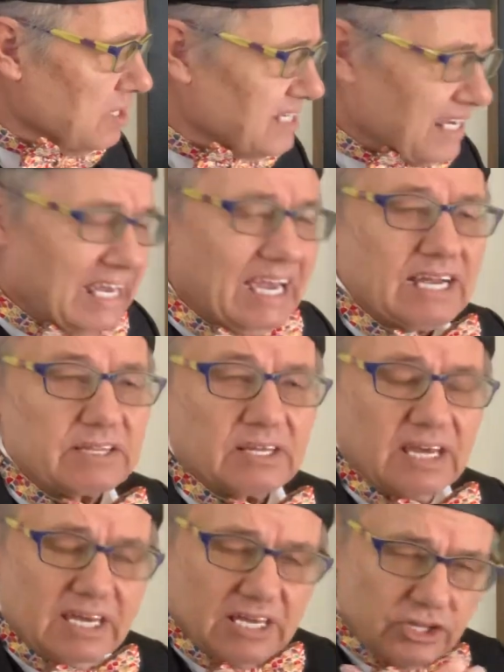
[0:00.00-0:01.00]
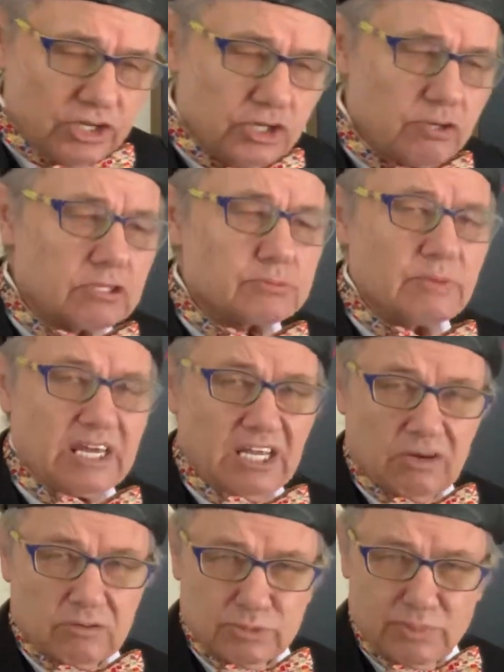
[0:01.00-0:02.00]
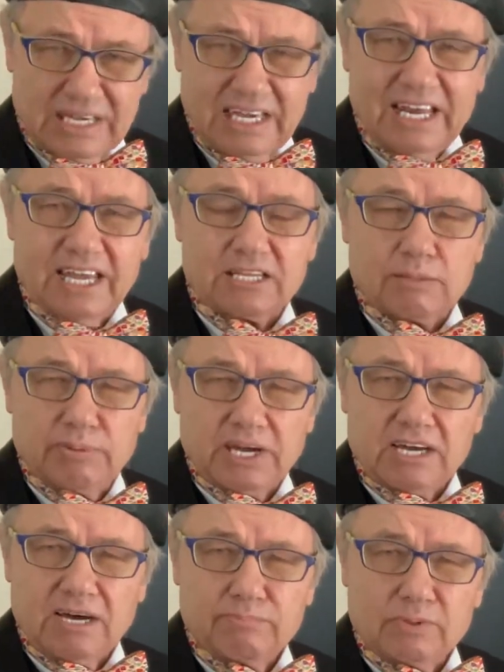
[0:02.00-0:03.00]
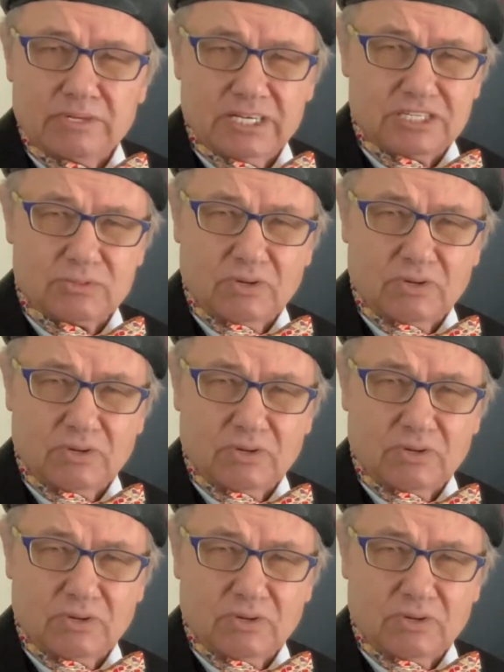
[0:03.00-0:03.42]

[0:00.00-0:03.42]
again, the news media was beginning to pick up on this.